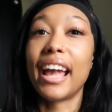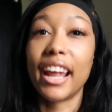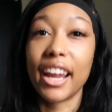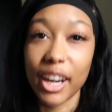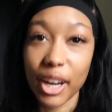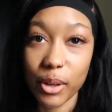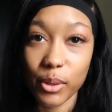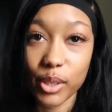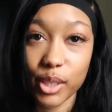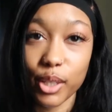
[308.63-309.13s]

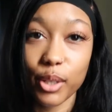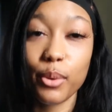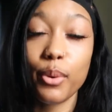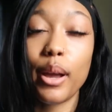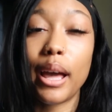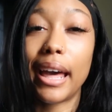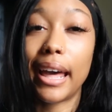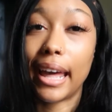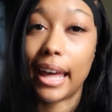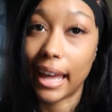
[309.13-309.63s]

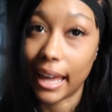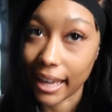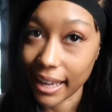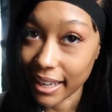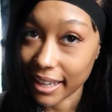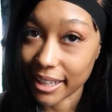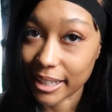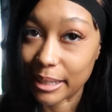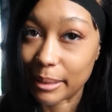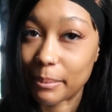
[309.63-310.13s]
8:02
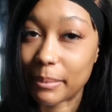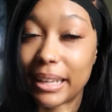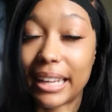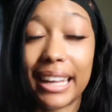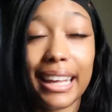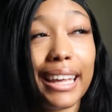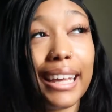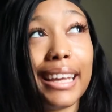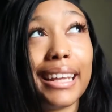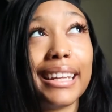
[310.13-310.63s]
a.m.
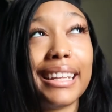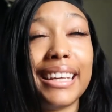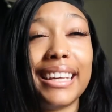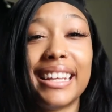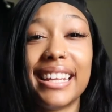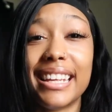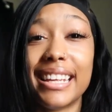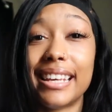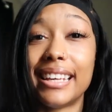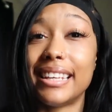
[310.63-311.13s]
and
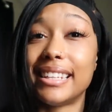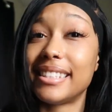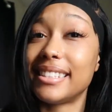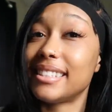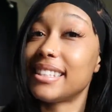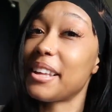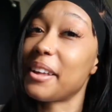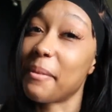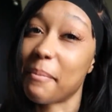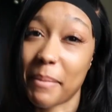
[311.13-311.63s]
it is
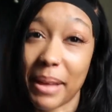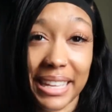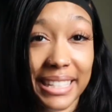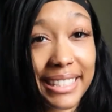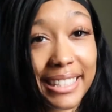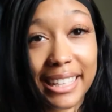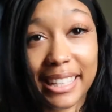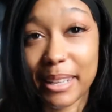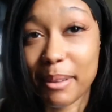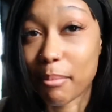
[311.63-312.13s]
my
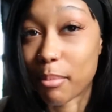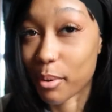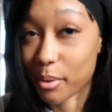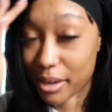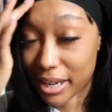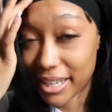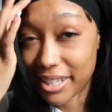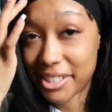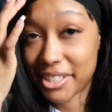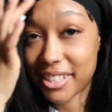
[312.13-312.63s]

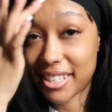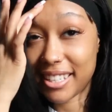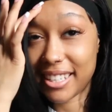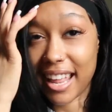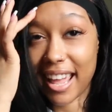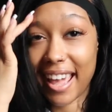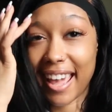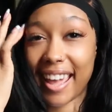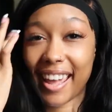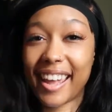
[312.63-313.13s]
celebration
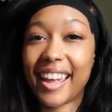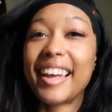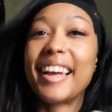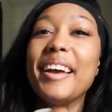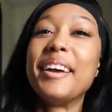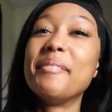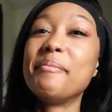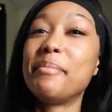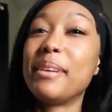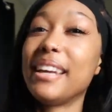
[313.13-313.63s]
day,
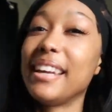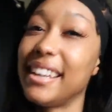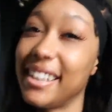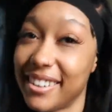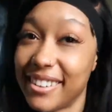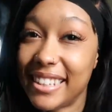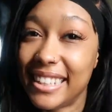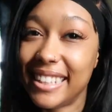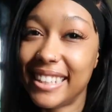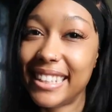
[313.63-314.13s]

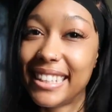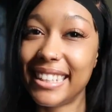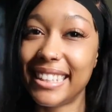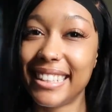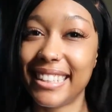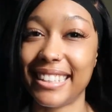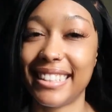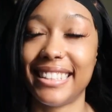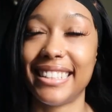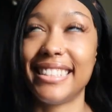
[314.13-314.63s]

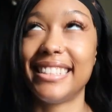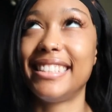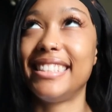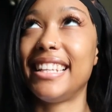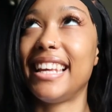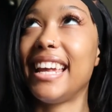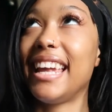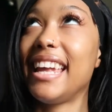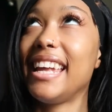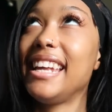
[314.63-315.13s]
period. This
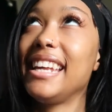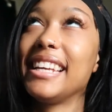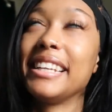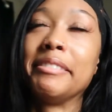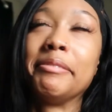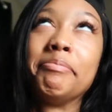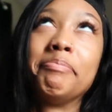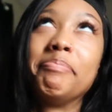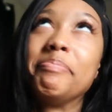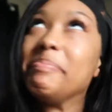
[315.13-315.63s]
day
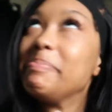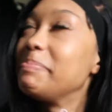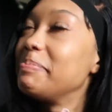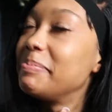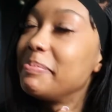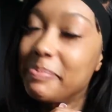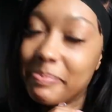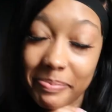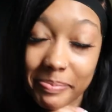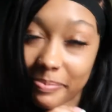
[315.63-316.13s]

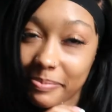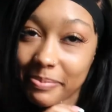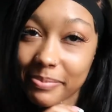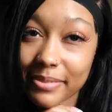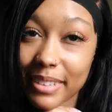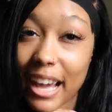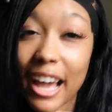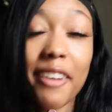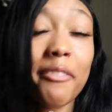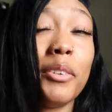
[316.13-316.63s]

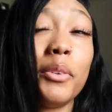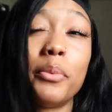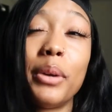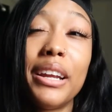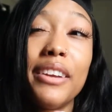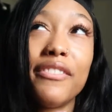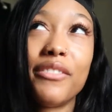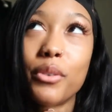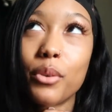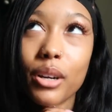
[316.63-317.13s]
I have been
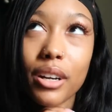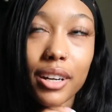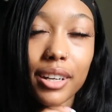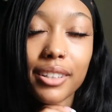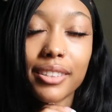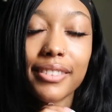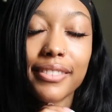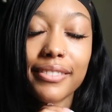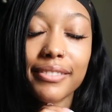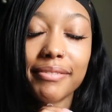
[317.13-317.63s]
waiting for
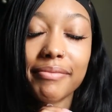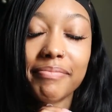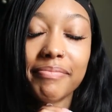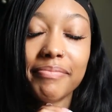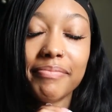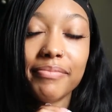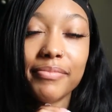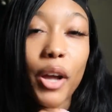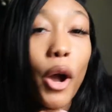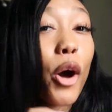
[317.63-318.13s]

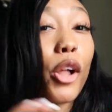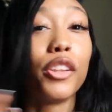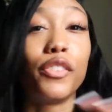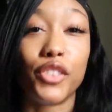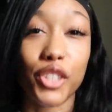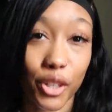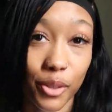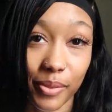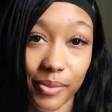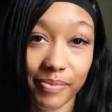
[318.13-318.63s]
all
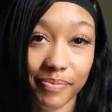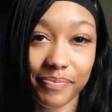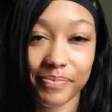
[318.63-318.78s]
of you.